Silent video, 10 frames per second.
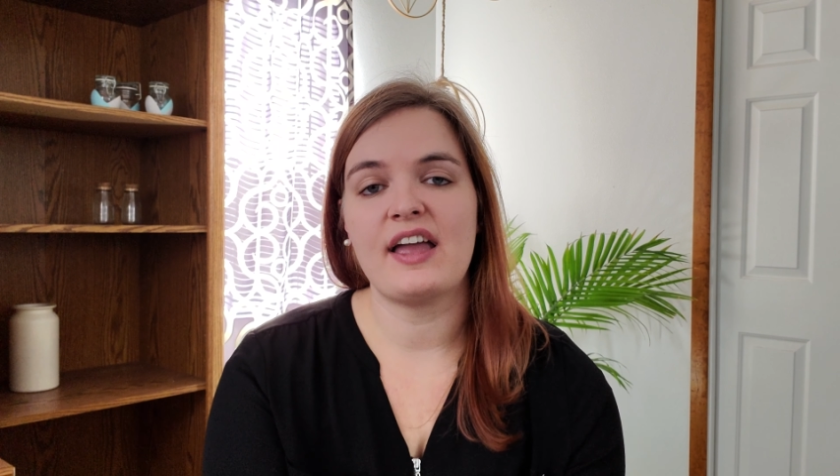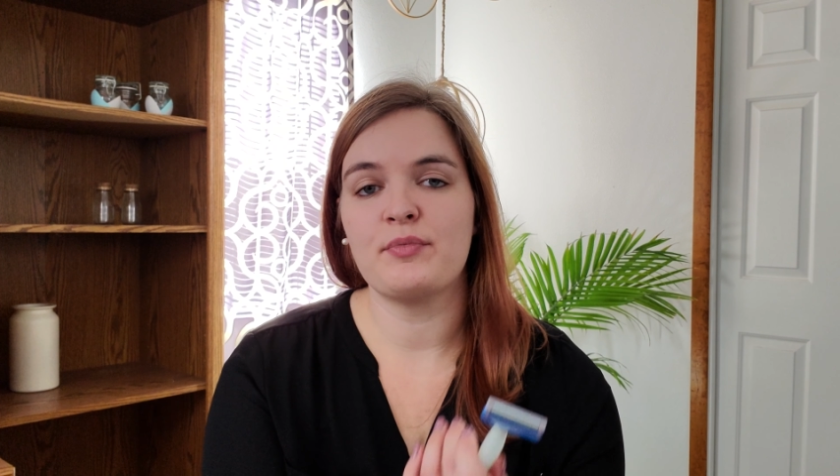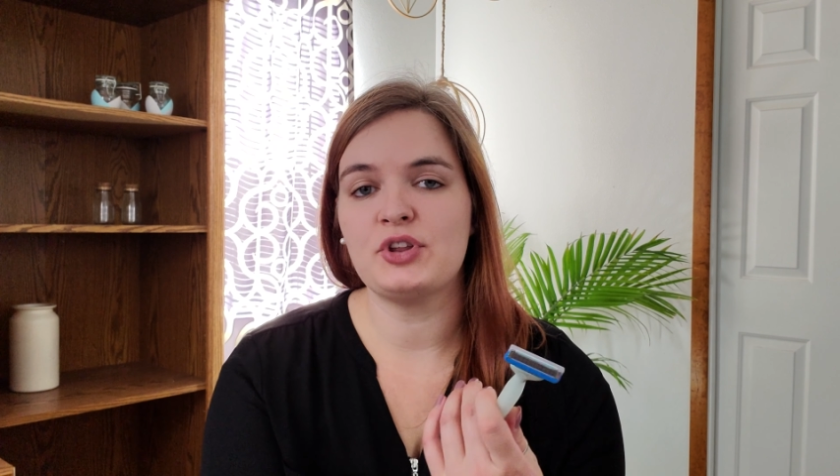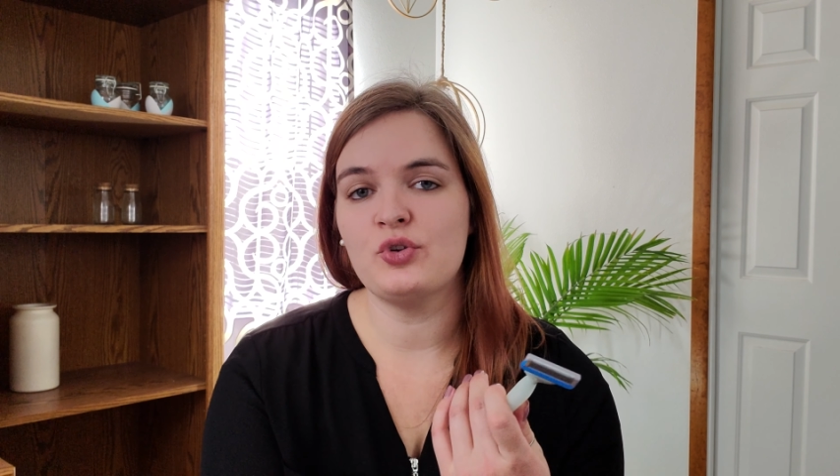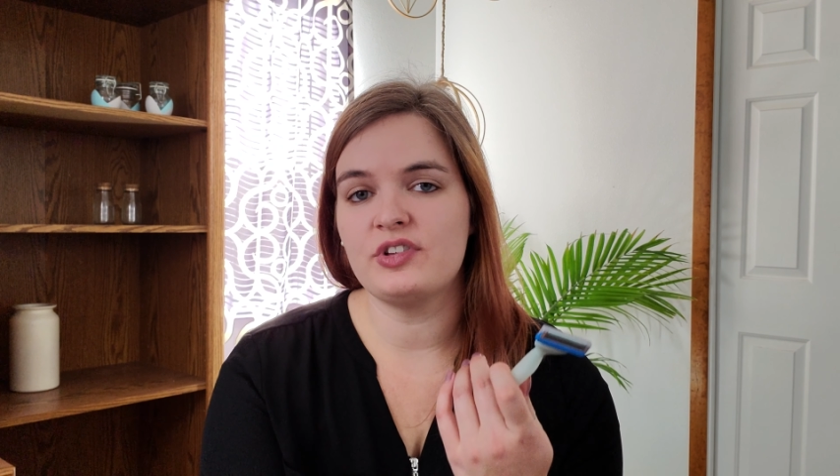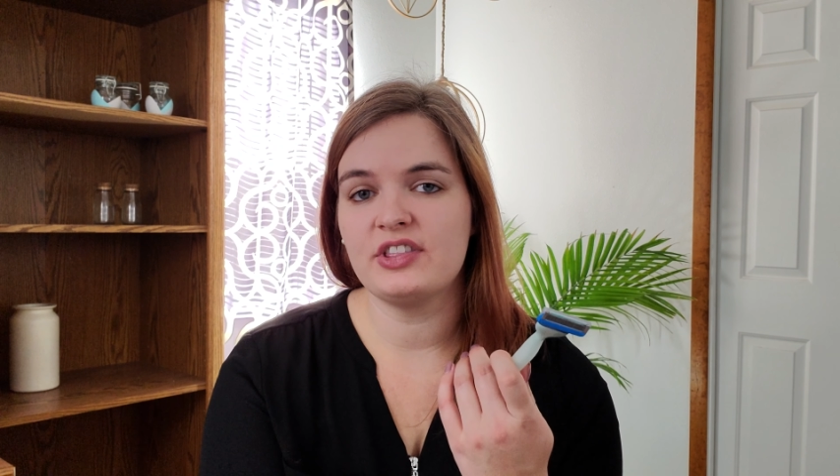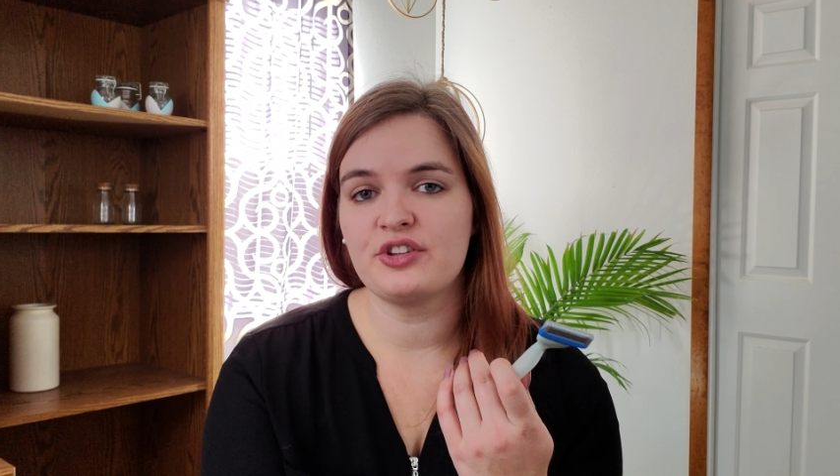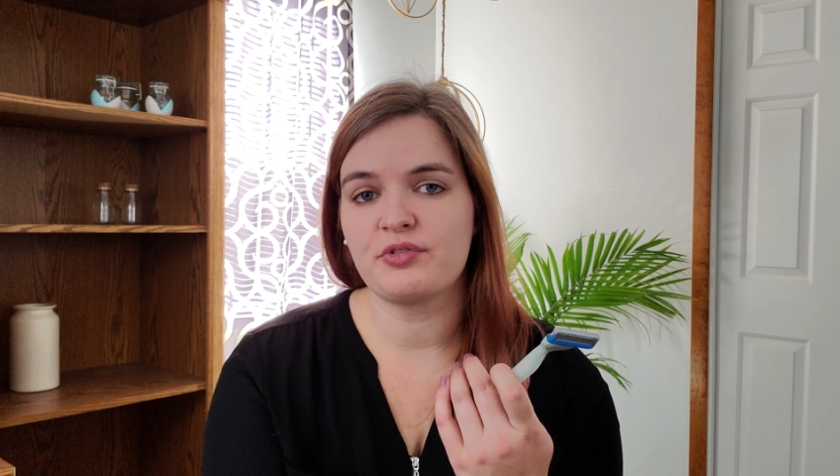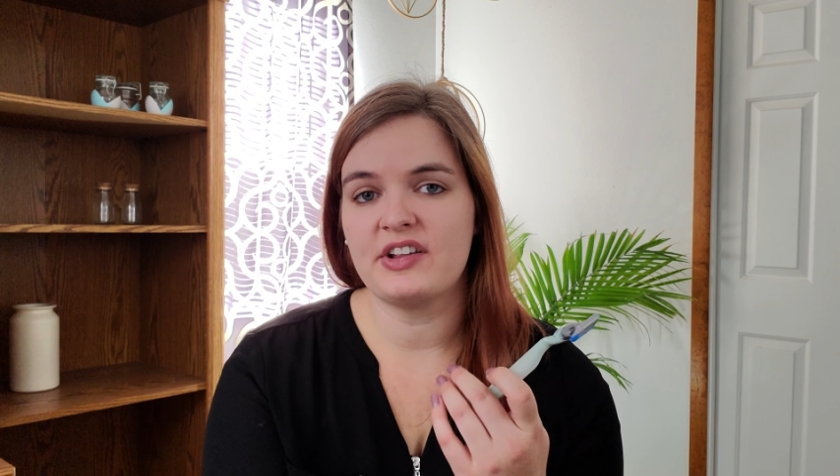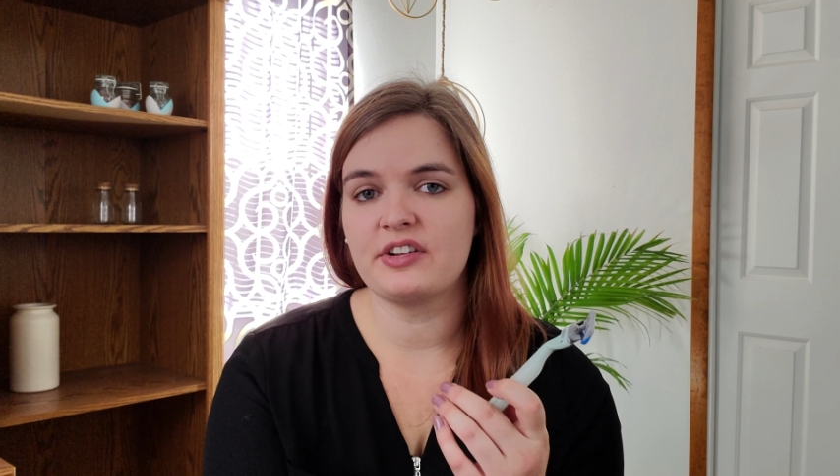I've been using
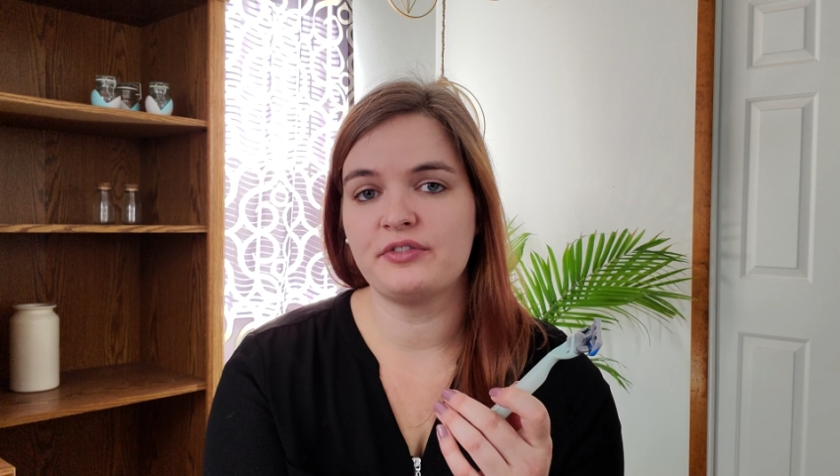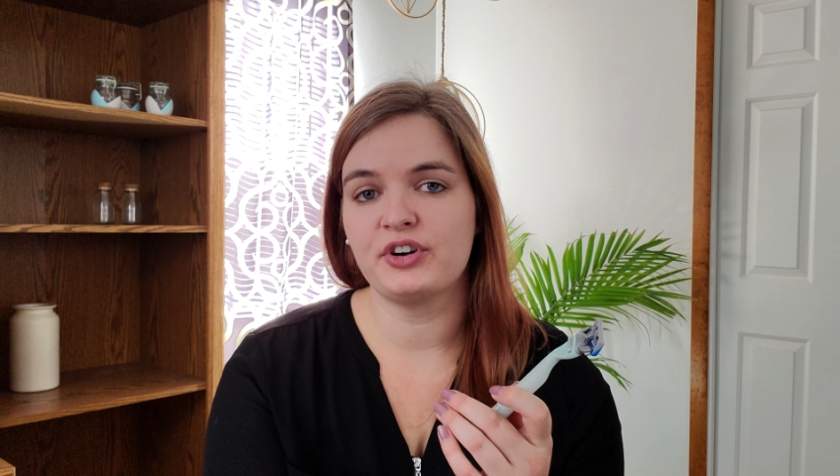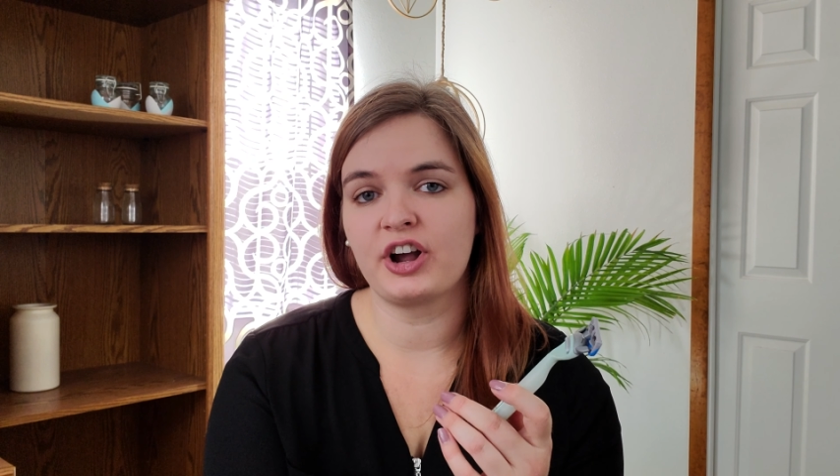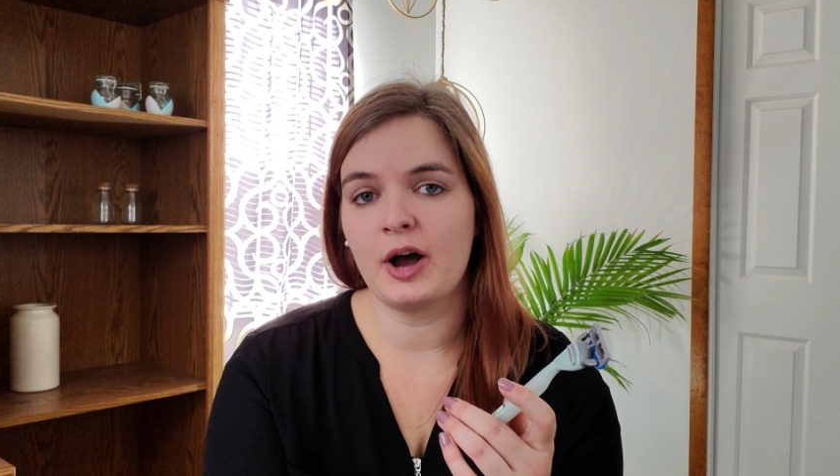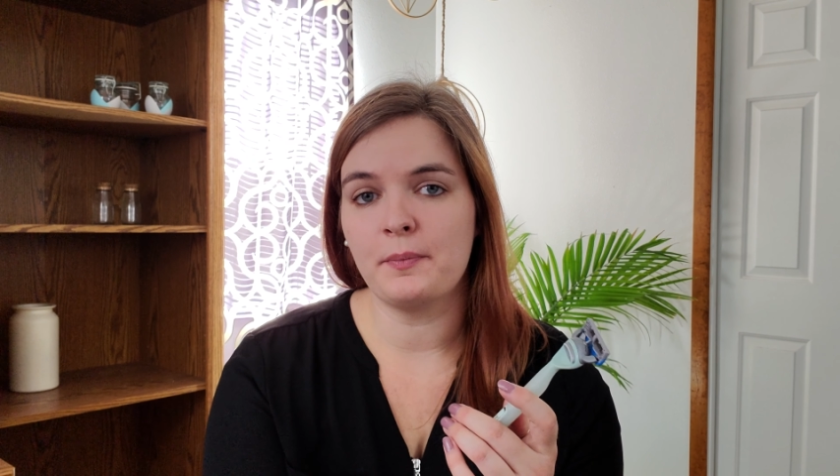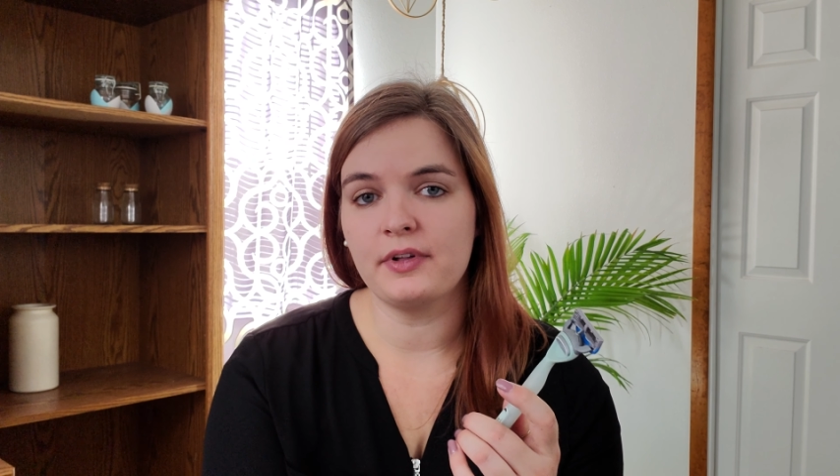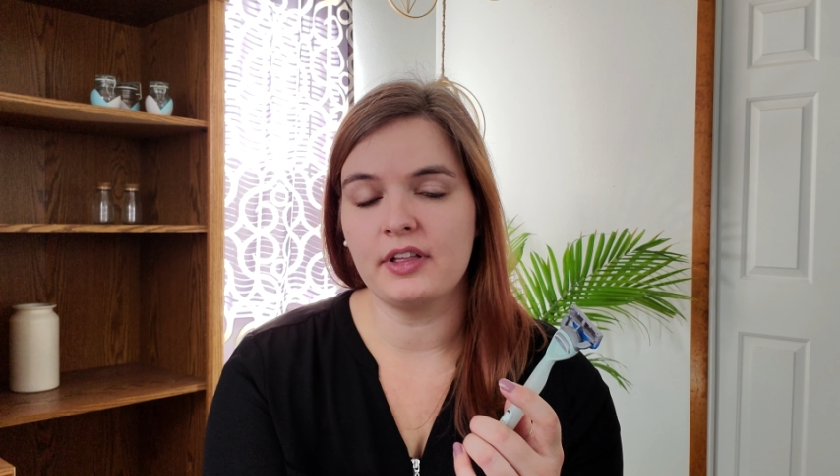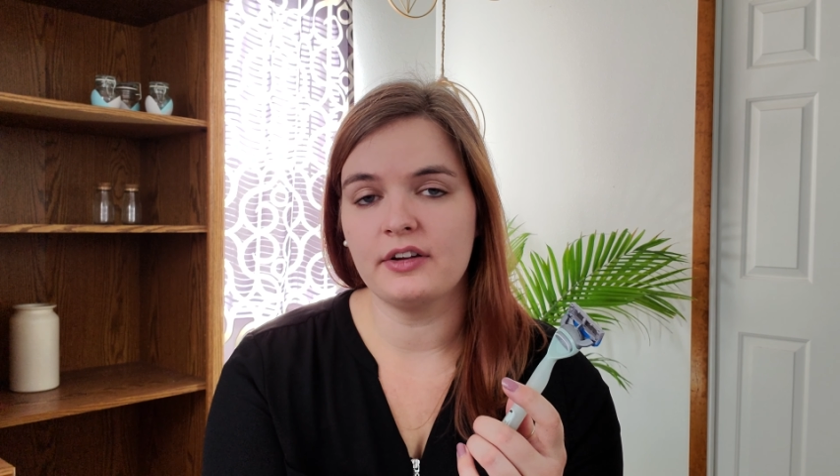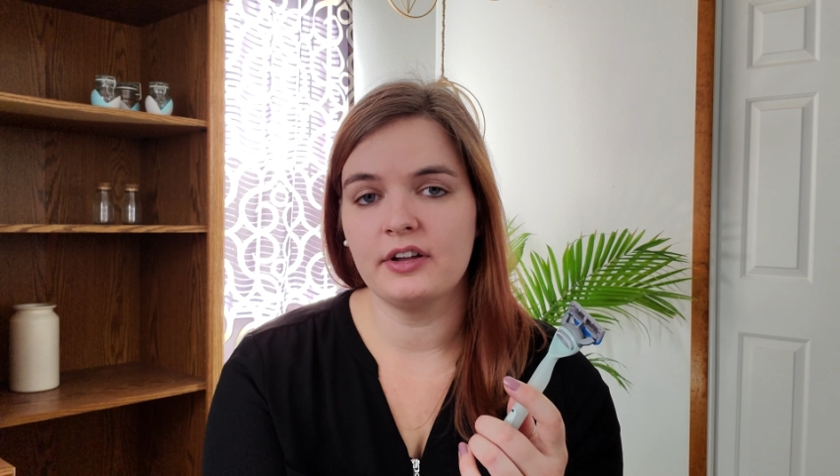this razor for a couple